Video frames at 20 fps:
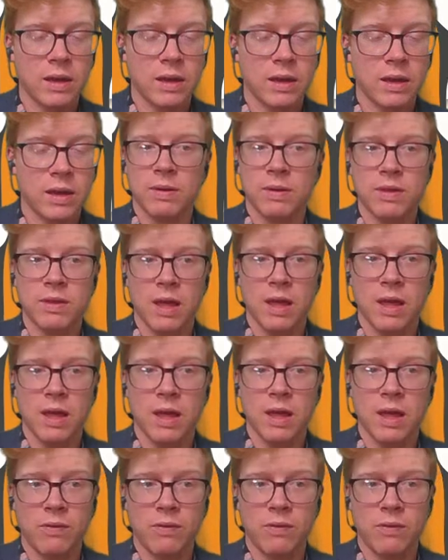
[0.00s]
stuff on
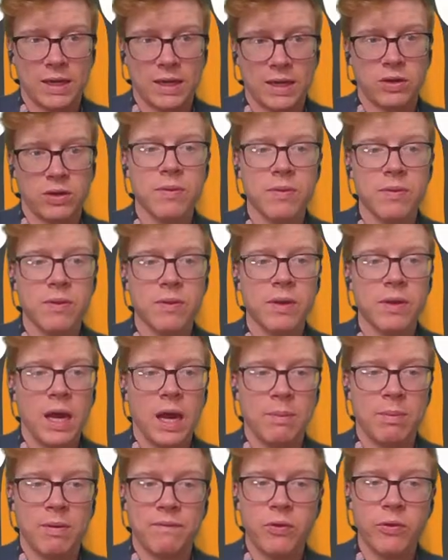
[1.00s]
actograms.
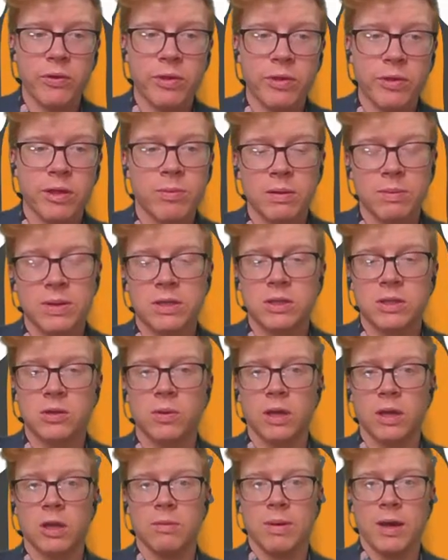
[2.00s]
But firstly, we're going to be
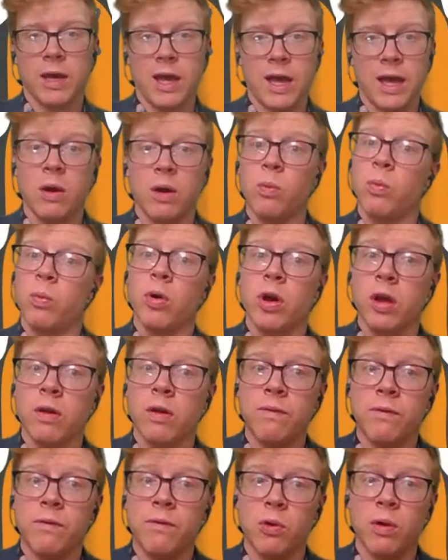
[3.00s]
talking about our work
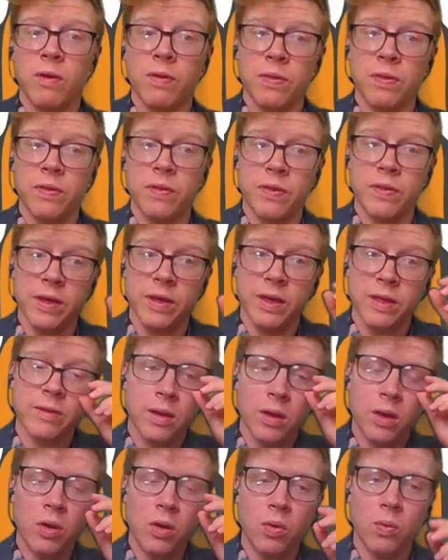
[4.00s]
for this
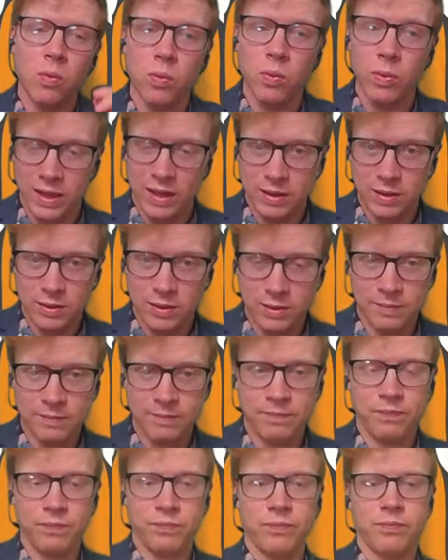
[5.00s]
week.
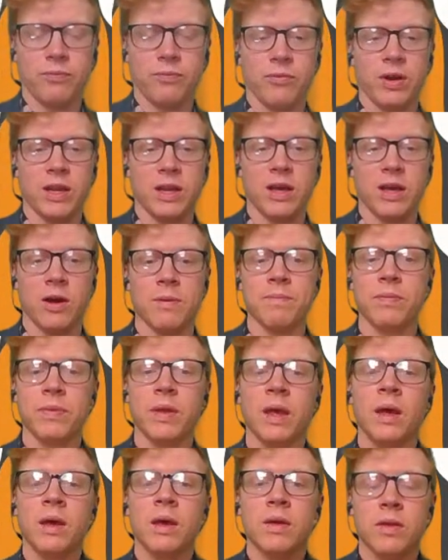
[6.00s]
Rightio.
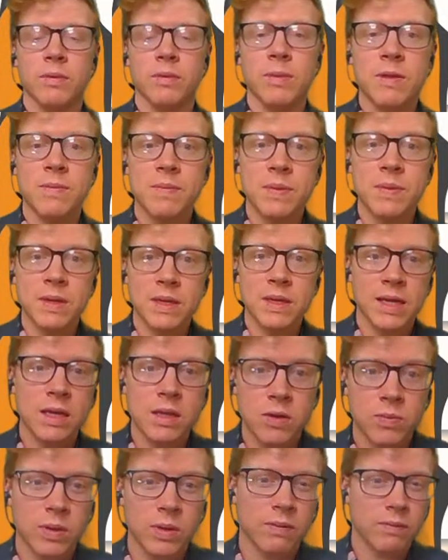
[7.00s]
So Miss McNair,
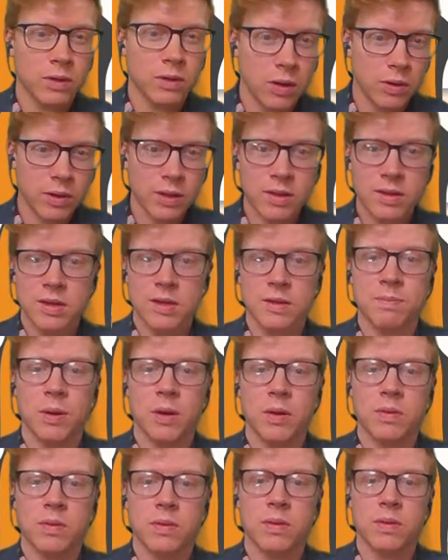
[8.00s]
you will have noticed, has
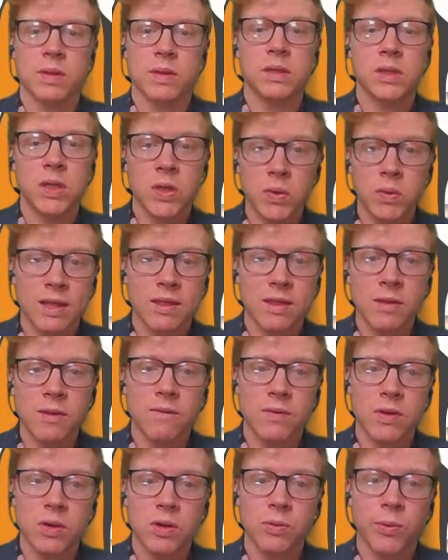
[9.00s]
posted 2
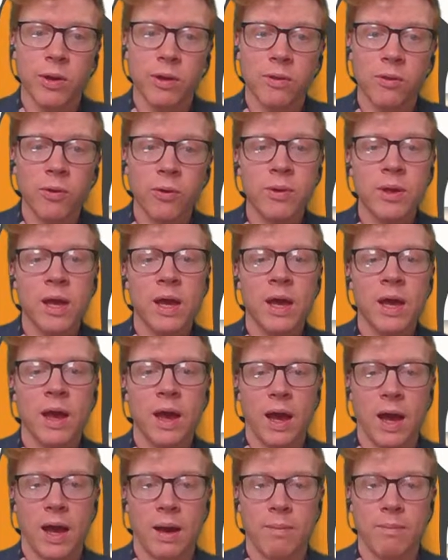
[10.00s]
lessons for you to work through.
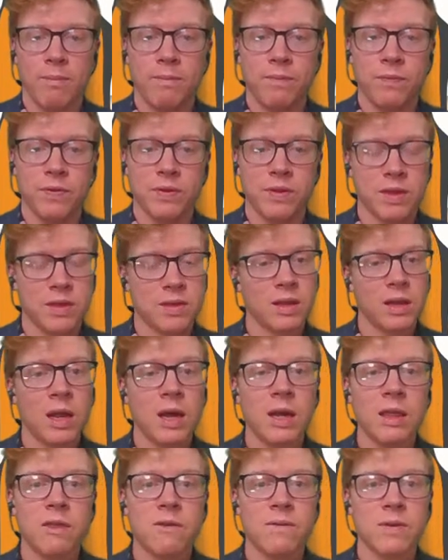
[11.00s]
The
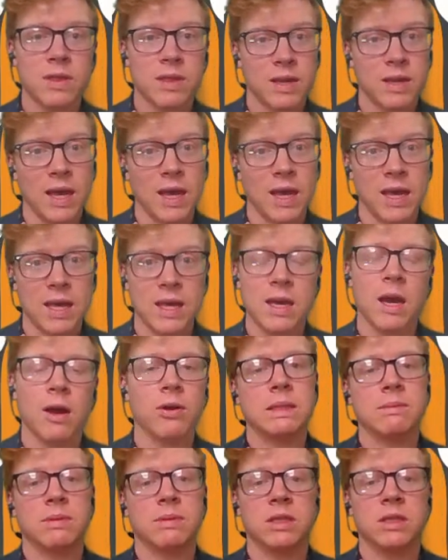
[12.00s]
slides for today are
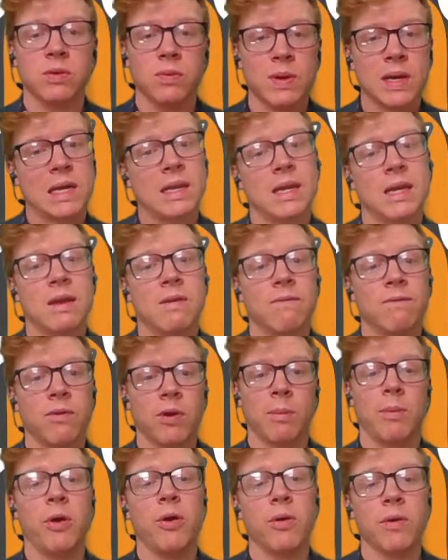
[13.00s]
adapted directly
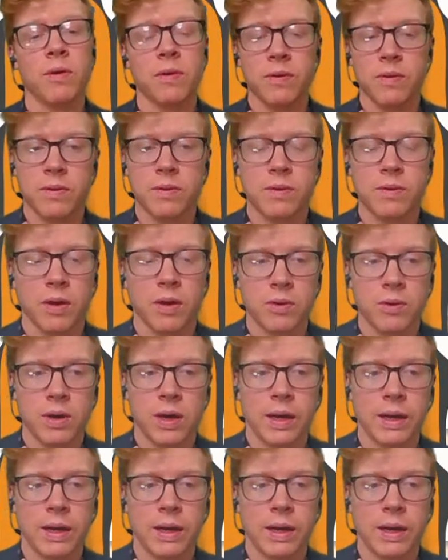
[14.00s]
from hers. So